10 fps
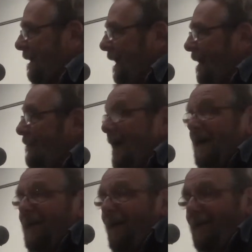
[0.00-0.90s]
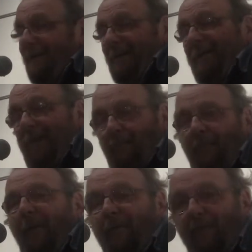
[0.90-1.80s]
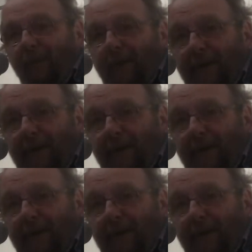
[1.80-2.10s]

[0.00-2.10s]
I find it hard to give up on 40